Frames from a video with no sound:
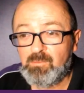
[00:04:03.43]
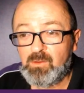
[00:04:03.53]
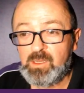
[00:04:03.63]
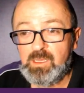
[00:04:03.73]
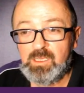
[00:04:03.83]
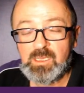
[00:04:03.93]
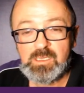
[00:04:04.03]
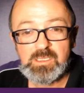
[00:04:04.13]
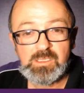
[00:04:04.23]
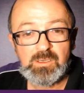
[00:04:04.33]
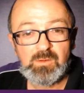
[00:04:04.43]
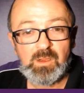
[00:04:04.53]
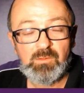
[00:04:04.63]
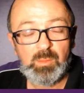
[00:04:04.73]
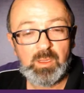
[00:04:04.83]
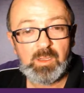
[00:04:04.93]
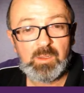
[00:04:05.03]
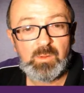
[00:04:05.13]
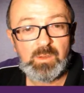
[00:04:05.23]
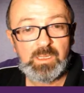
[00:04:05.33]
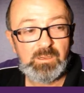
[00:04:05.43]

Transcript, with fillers: wrong here. They just sold a replica coin.